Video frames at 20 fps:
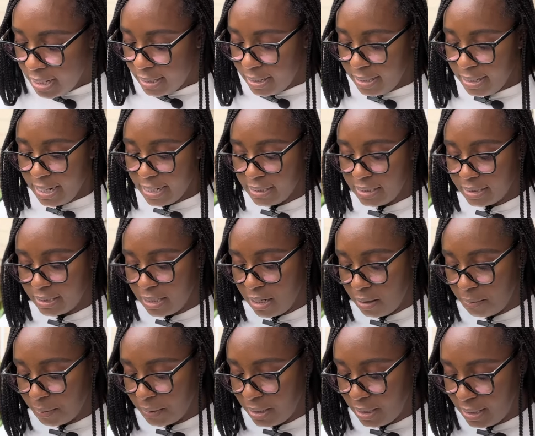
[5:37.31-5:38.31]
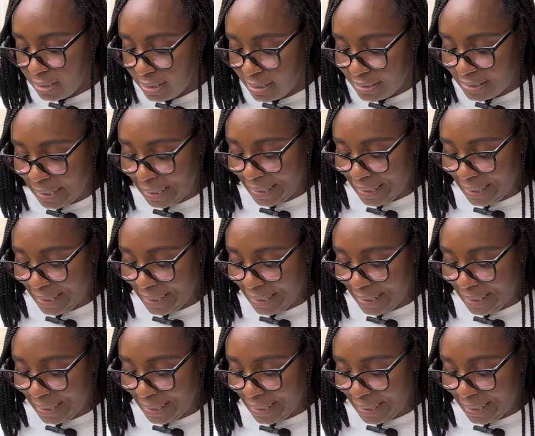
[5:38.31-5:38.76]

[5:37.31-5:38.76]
Next up is